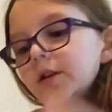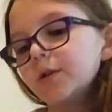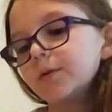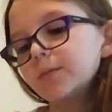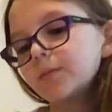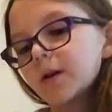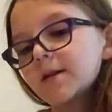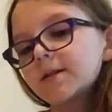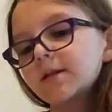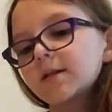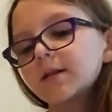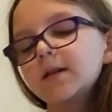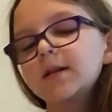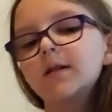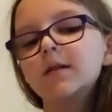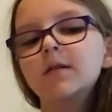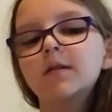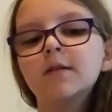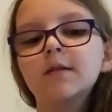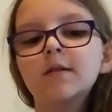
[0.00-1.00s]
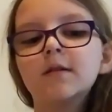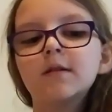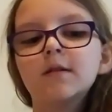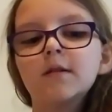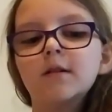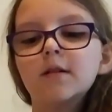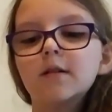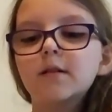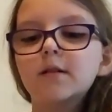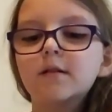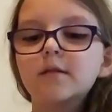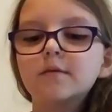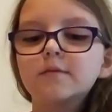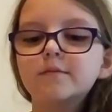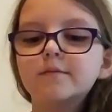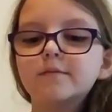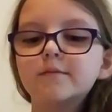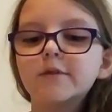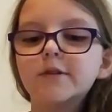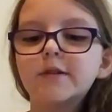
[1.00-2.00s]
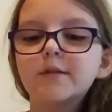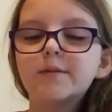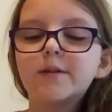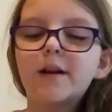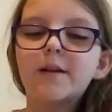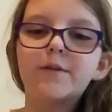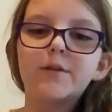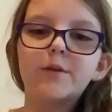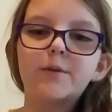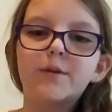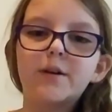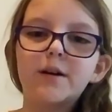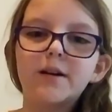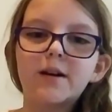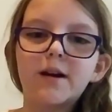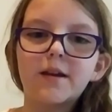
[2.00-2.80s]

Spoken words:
cute bracelet, or really whatever you want.